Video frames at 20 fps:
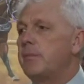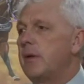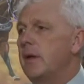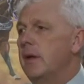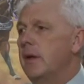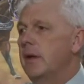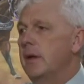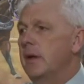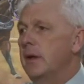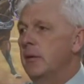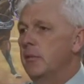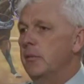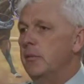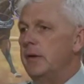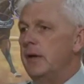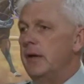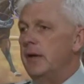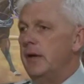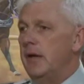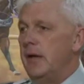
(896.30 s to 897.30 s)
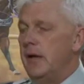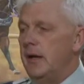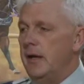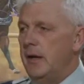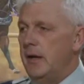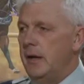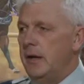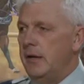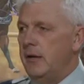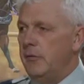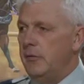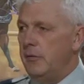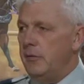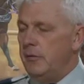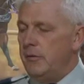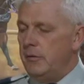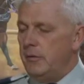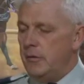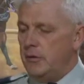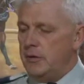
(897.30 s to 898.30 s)
And
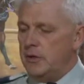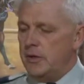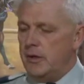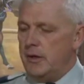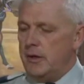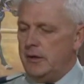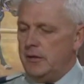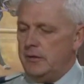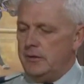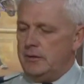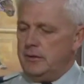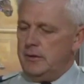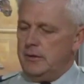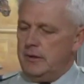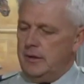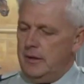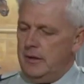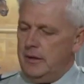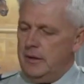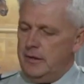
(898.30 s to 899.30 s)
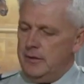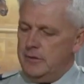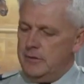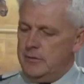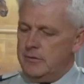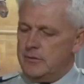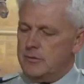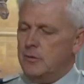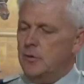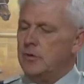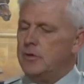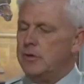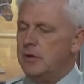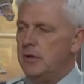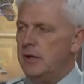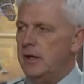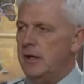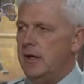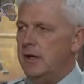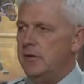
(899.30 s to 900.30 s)
if your child is
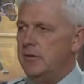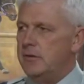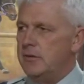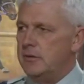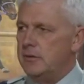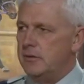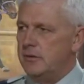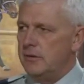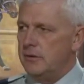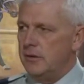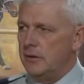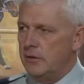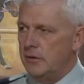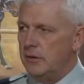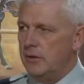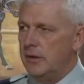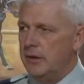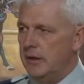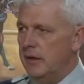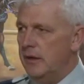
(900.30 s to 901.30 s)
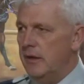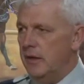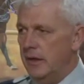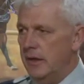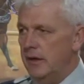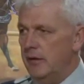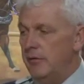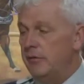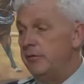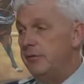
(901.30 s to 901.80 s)
socialized early in life,